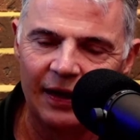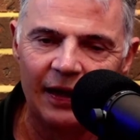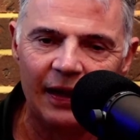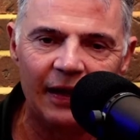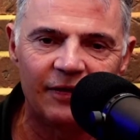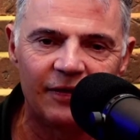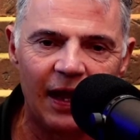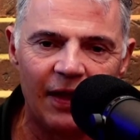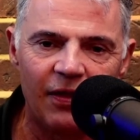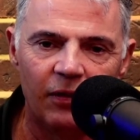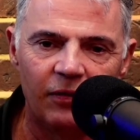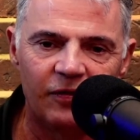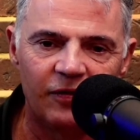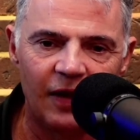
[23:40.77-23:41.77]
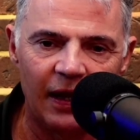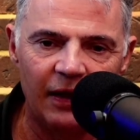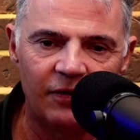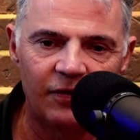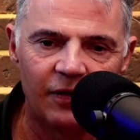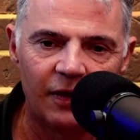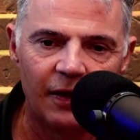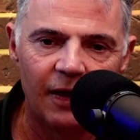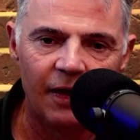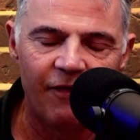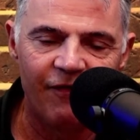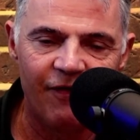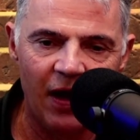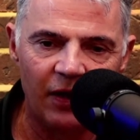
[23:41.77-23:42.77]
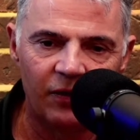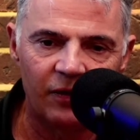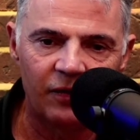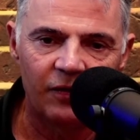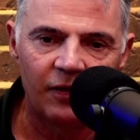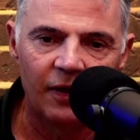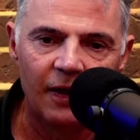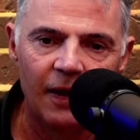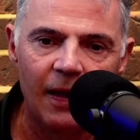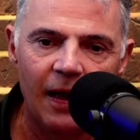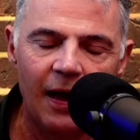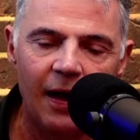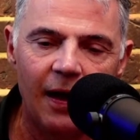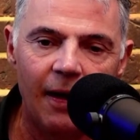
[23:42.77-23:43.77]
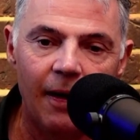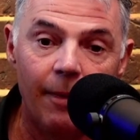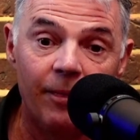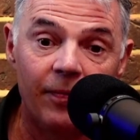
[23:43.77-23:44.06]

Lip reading: Let's get those state funds. And